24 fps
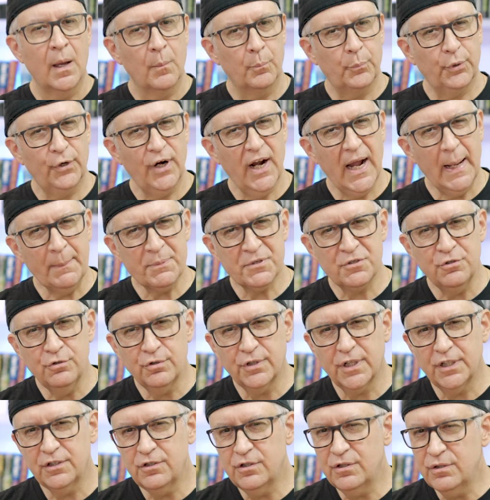Perhaps you
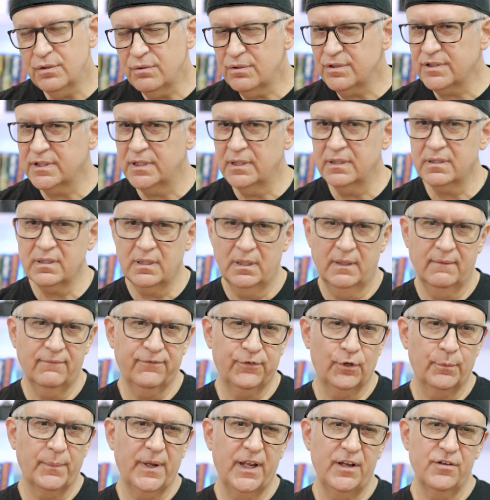can use this
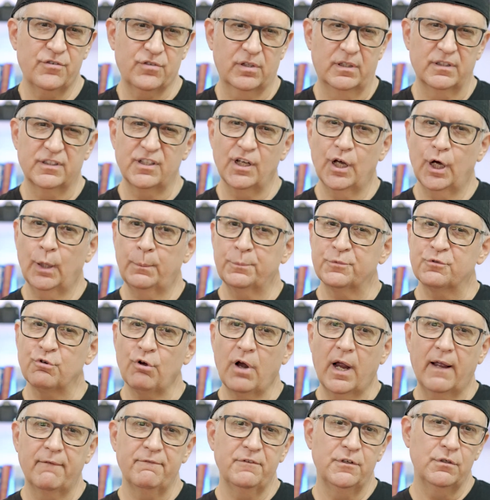information to help
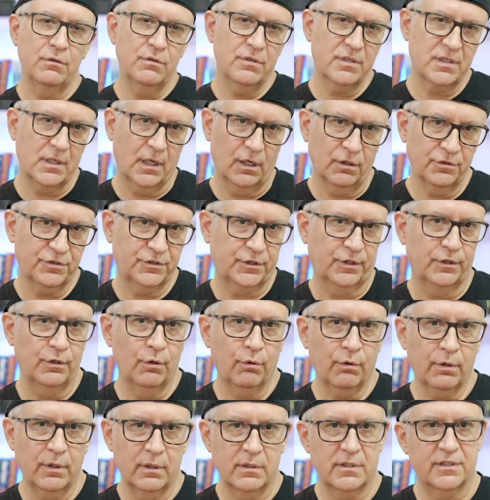drive new sales to
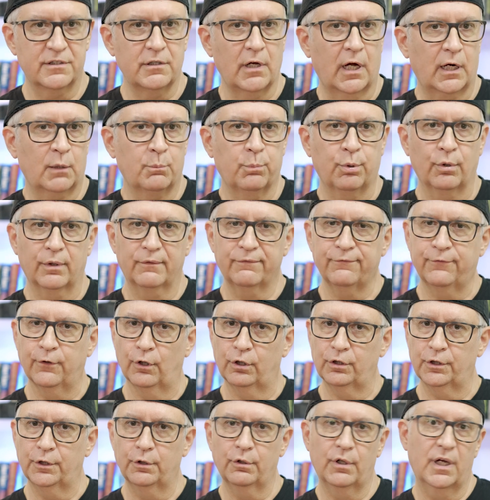your stock
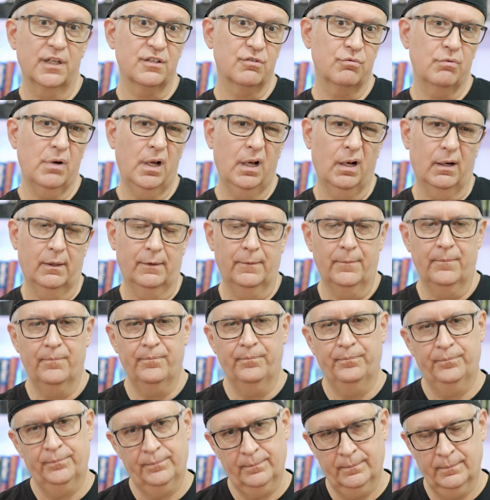portfolio as well.
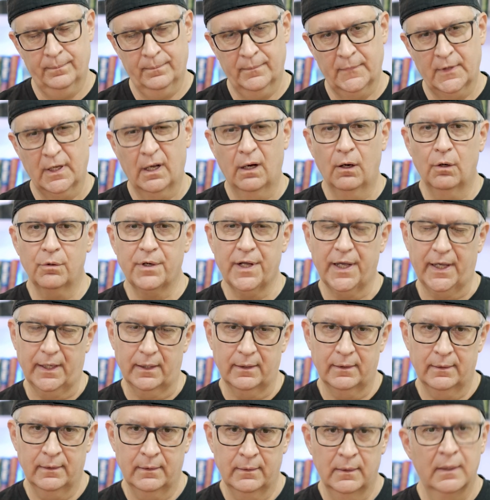Okay,
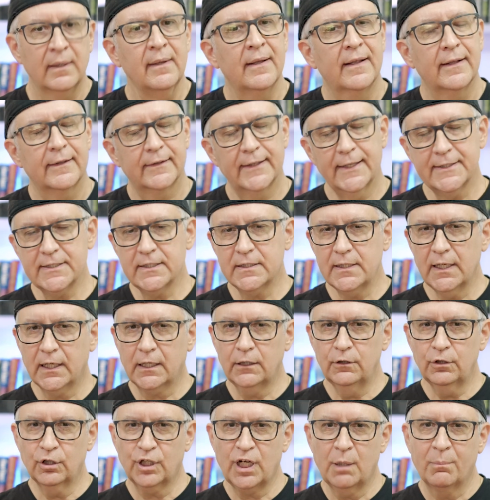let's take
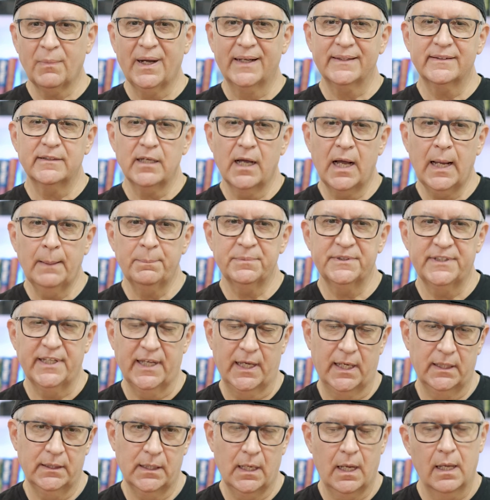a look at my top
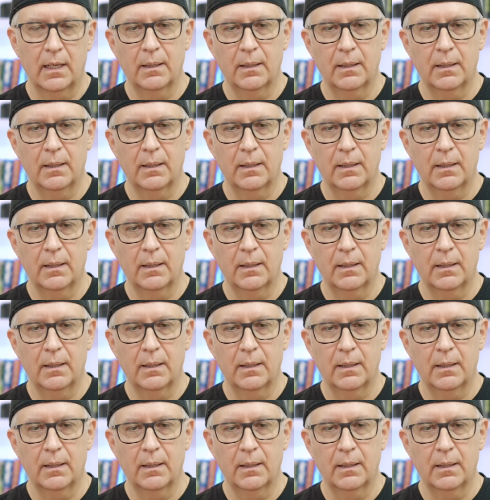10